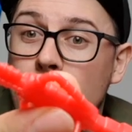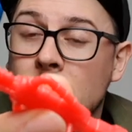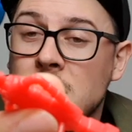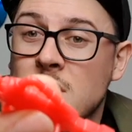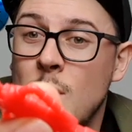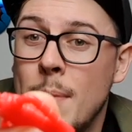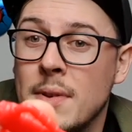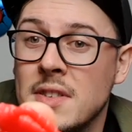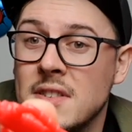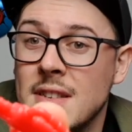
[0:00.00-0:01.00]
Features
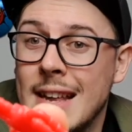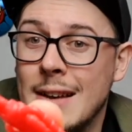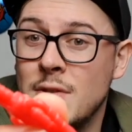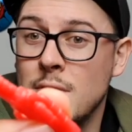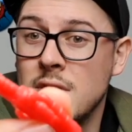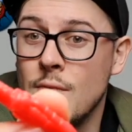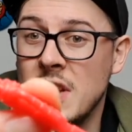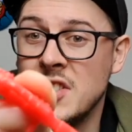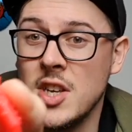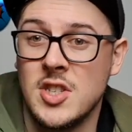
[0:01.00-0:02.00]
weapons. Now, doing some
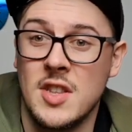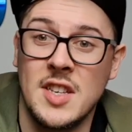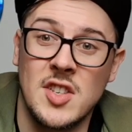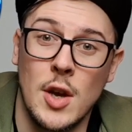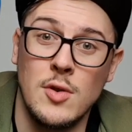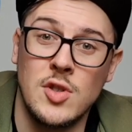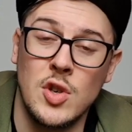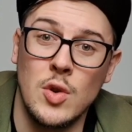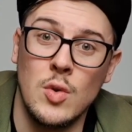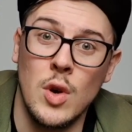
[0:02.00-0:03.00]
research, this goes
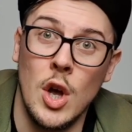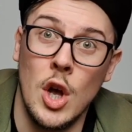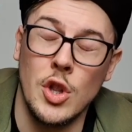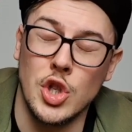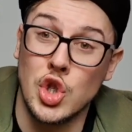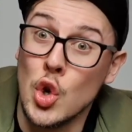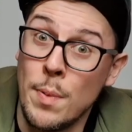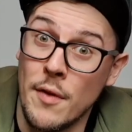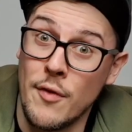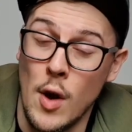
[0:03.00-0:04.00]
to Super
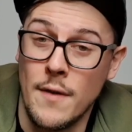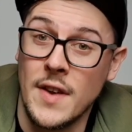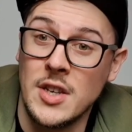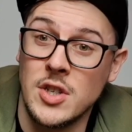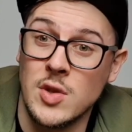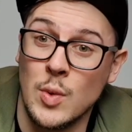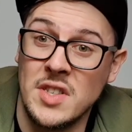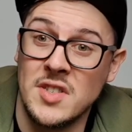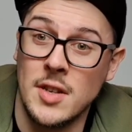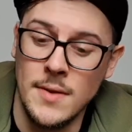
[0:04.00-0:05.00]
Fright Features
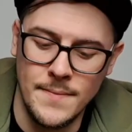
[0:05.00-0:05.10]
Winston.